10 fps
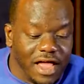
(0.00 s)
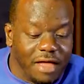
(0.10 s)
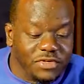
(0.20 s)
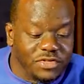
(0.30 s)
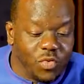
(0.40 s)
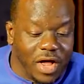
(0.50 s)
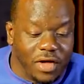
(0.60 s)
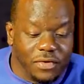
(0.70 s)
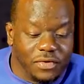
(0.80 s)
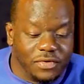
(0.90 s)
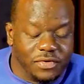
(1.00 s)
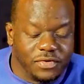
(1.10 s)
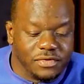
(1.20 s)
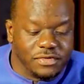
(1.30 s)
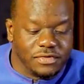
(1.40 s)
I'm just, wow,
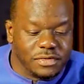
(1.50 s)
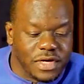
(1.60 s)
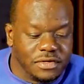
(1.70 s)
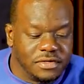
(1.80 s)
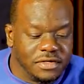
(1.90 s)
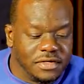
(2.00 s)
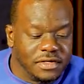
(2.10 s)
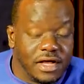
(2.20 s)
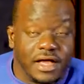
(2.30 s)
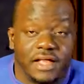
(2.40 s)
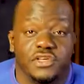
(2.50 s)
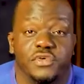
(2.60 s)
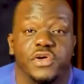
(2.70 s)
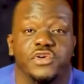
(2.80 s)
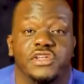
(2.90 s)
wow. I thought
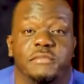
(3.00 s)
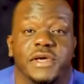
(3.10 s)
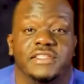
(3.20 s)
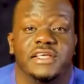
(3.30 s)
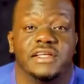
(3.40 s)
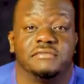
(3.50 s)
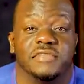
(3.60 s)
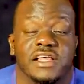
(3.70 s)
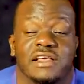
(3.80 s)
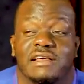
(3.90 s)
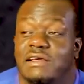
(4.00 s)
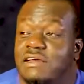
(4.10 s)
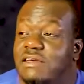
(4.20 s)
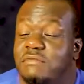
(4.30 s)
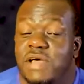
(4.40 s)
you were going out by 10.
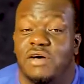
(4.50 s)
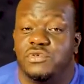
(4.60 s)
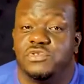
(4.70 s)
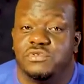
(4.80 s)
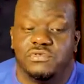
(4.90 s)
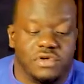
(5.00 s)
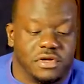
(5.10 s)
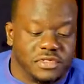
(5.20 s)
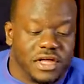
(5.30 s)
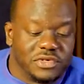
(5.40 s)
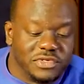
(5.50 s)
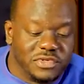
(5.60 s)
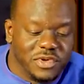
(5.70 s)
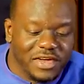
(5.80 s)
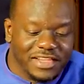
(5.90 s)
Um, I'll soon go out, I'll
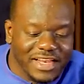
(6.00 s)
soon go out.